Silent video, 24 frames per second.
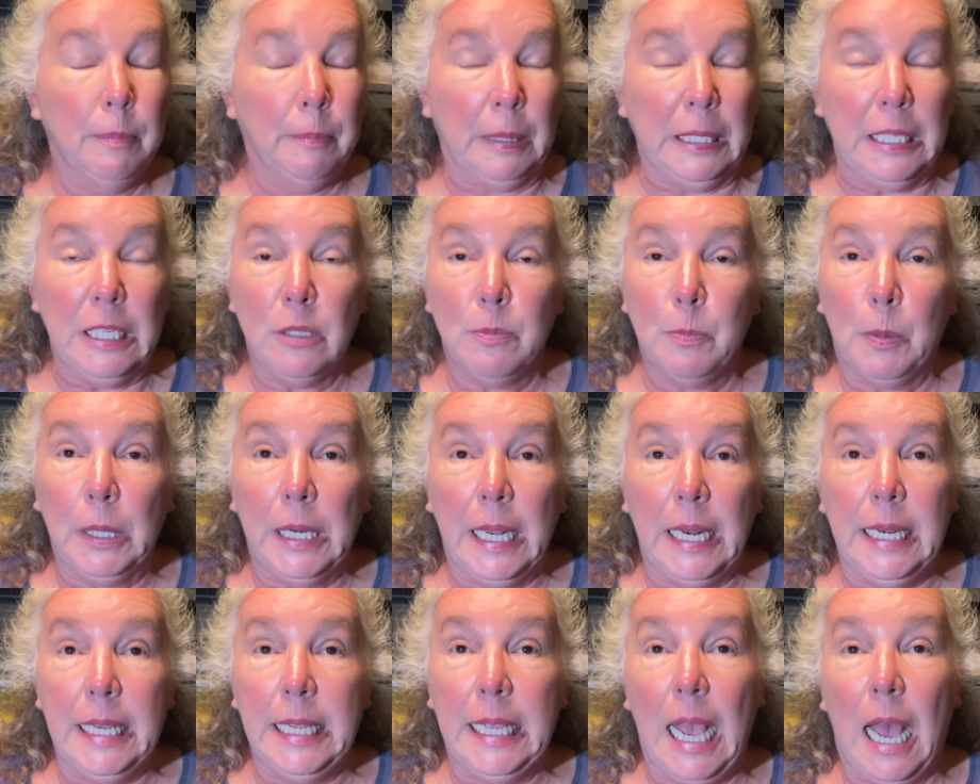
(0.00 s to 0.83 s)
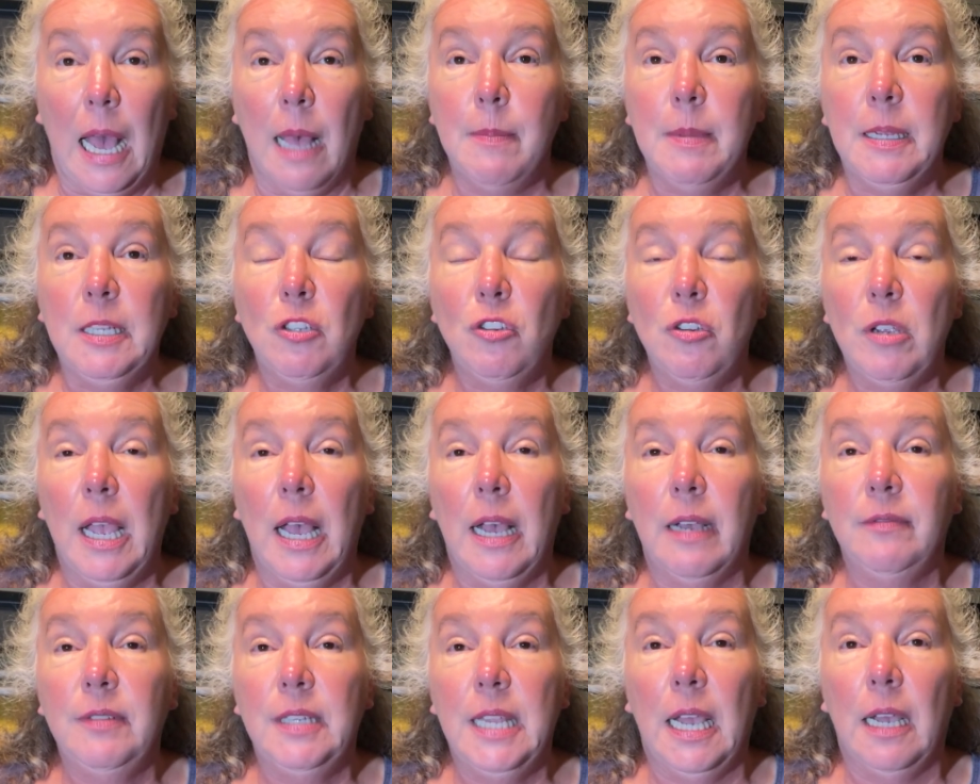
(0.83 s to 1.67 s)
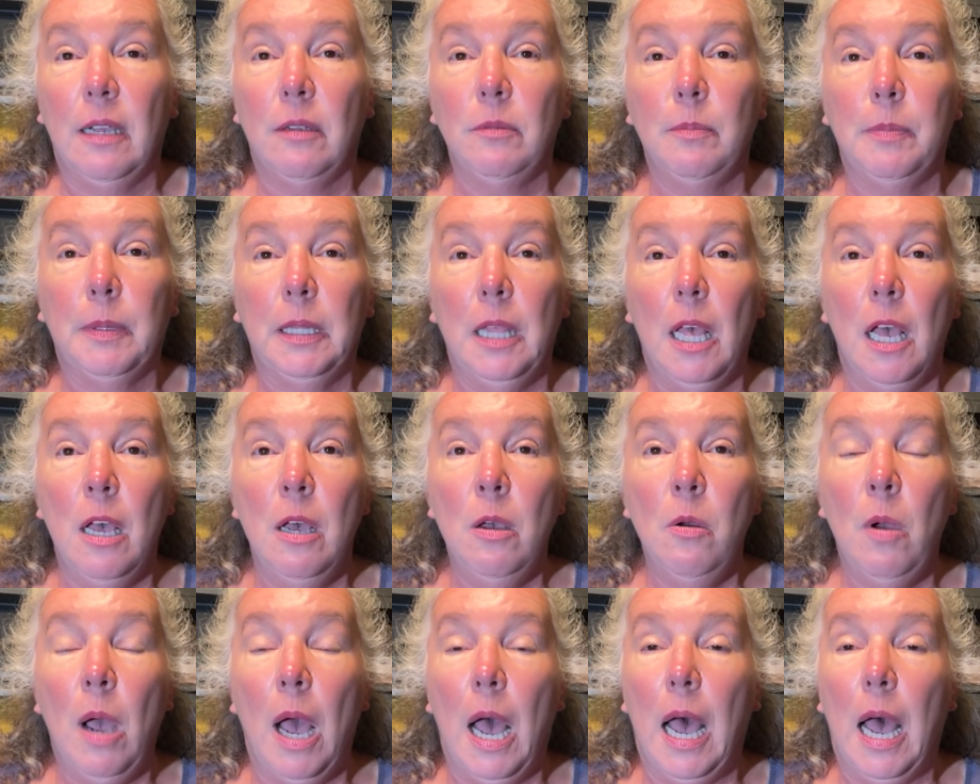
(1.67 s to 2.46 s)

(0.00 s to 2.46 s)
Please put any comments you have down below.